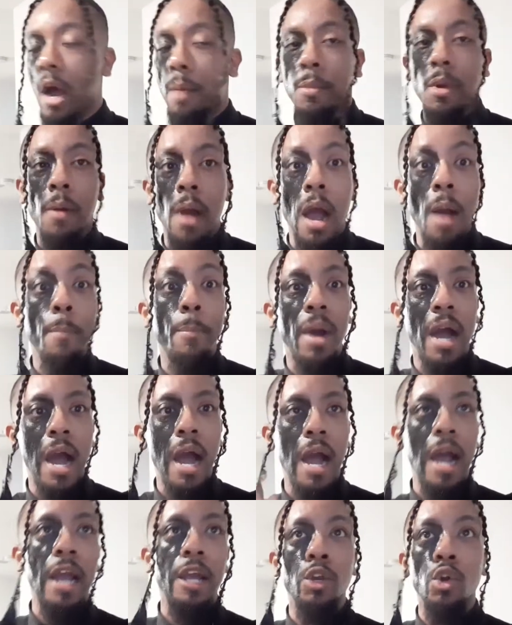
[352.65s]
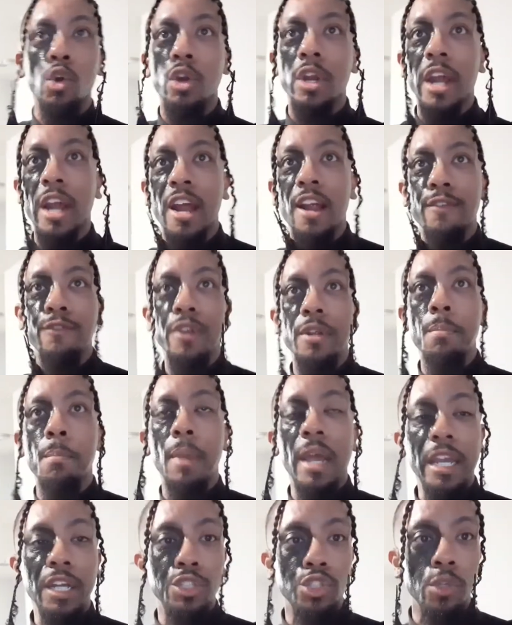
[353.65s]
I'm behind on every
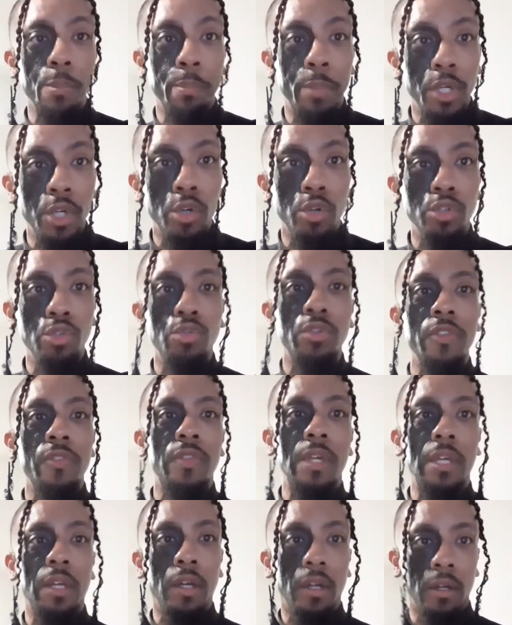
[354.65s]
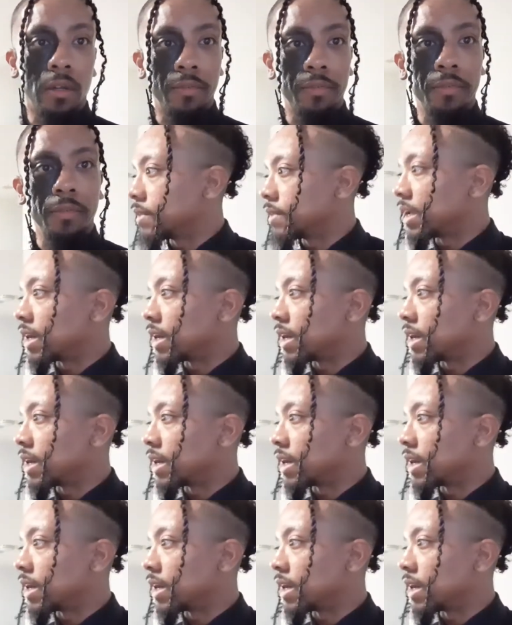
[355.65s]
major bill you can think of.